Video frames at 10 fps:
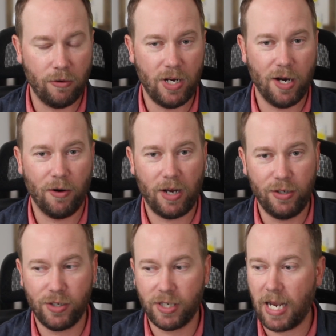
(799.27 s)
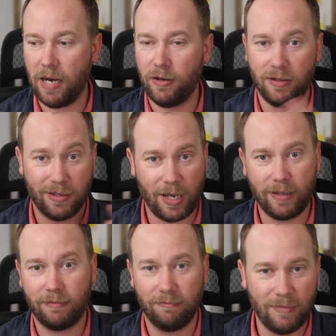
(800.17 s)
I used to it's
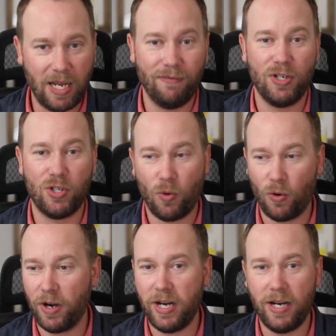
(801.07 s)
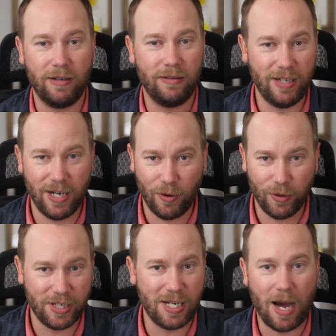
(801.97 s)
like inventory and,
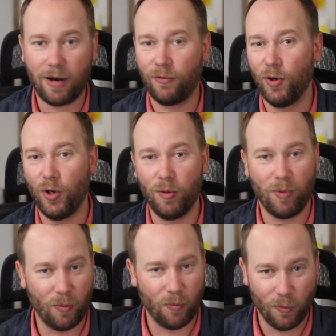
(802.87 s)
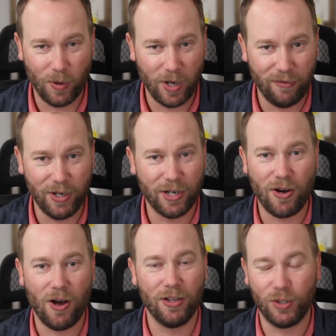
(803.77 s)
the stock room or whatever you
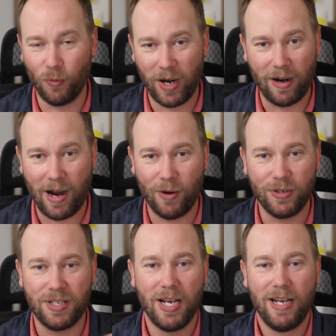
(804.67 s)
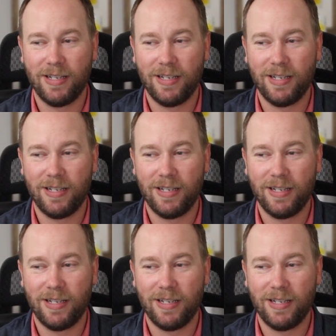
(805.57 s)
call it, the warehouse.